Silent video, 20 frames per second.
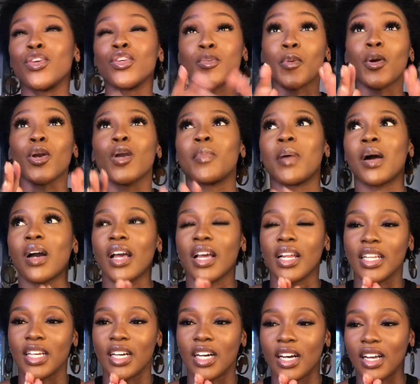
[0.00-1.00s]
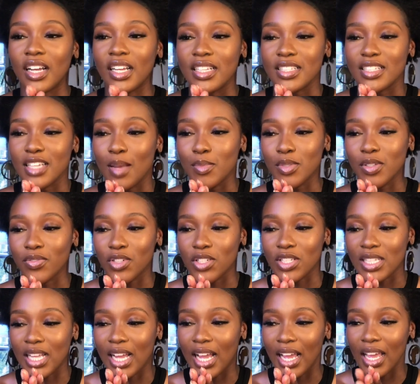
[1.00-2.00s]
you spoke about earlier in terms of
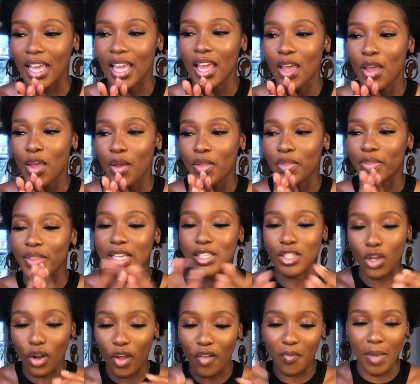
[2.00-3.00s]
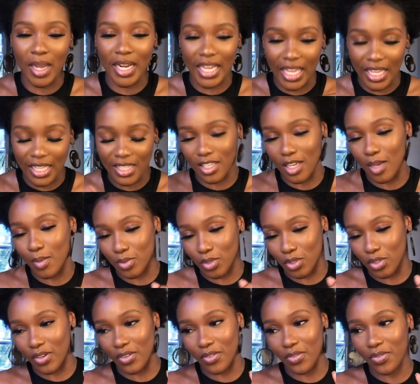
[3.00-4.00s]
just like, there's a lot of money in
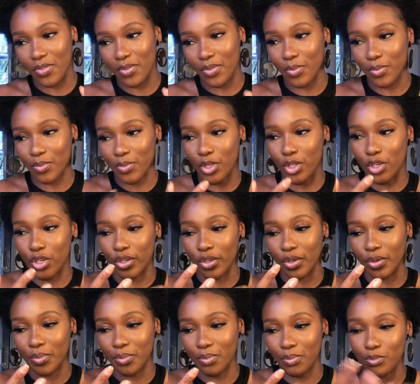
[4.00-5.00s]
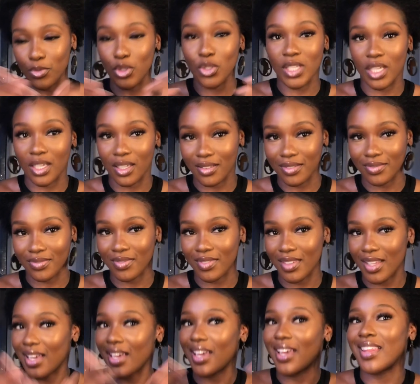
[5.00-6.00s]
terms of, music,
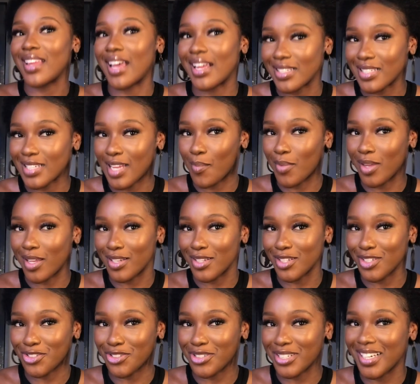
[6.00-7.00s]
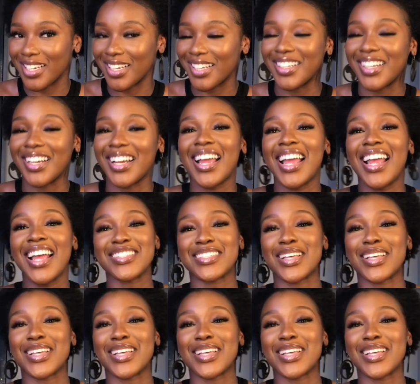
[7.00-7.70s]
the entertainment industry, yeah.